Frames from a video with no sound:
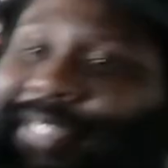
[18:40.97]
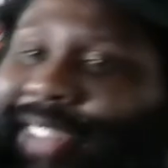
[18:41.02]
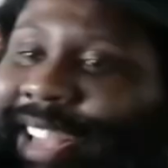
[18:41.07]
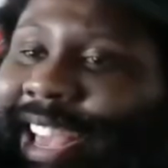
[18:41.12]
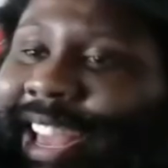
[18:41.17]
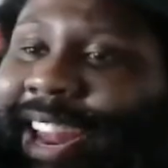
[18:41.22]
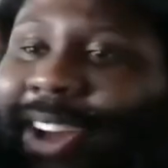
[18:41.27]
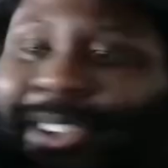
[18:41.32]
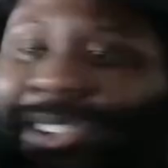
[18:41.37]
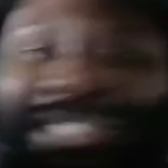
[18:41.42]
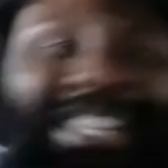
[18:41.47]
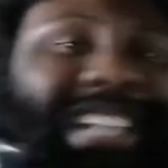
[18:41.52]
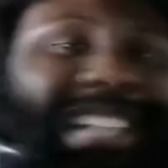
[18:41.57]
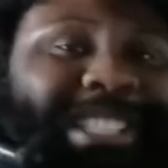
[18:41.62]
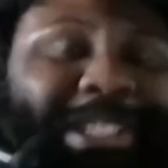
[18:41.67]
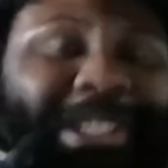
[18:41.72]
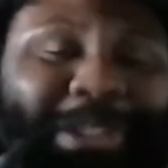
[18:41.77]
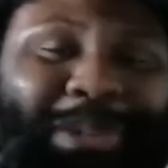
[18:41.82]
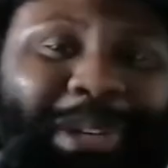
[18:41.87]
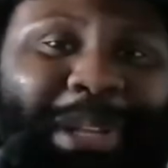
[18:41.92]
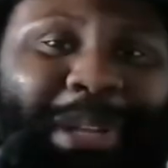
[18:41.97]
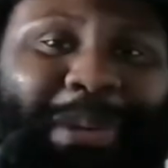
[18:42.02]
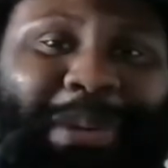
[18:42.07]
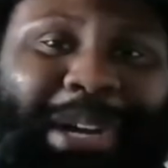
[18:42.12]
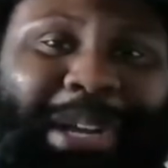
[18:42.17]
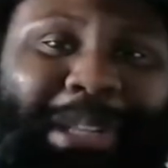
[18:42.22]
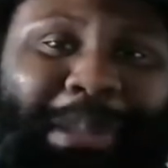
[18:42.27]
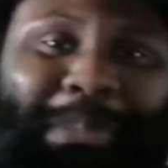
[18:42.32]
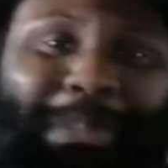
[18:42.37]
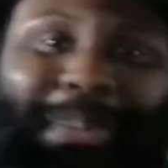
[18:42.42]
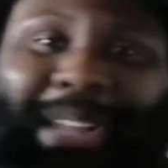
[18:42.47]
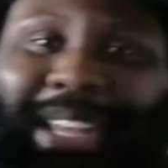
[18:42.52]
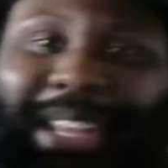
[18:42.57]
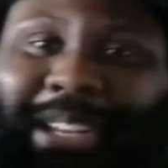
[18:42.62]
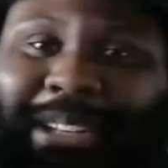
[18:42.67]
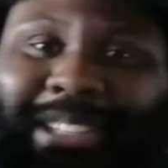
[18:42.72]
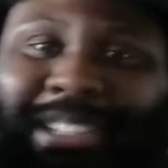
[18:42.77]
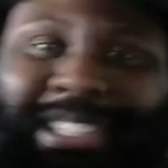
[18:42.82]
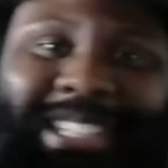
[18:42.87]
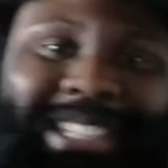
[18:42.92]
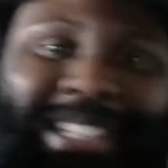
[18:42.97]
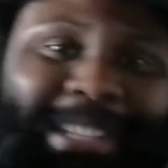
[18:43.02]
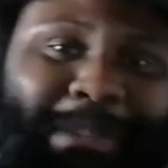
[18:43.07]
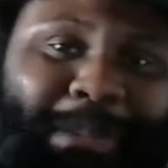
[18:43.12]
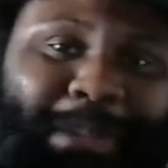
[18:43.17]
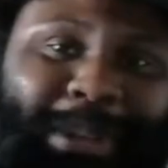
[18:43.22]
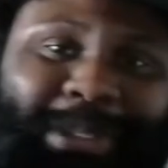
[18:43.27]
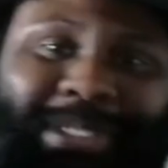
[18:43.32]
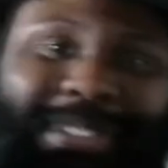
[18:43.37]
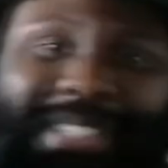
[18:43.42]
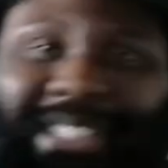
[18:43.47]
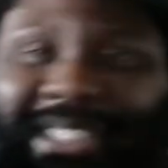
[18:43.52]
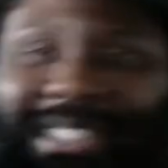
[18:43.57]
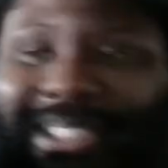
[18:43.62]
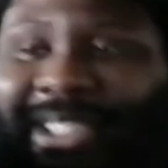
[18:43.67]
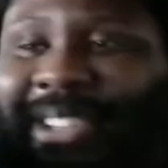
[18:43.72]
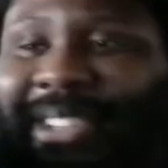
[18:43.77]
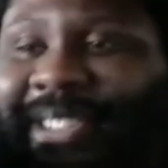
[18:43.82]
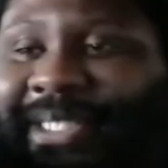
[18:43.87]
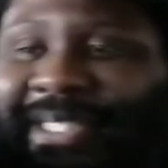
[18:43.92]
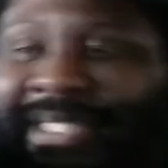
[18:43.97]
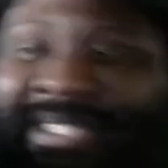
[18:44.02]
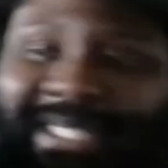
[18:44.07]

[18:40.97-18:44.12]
And also, I just really wanted to play the music, so.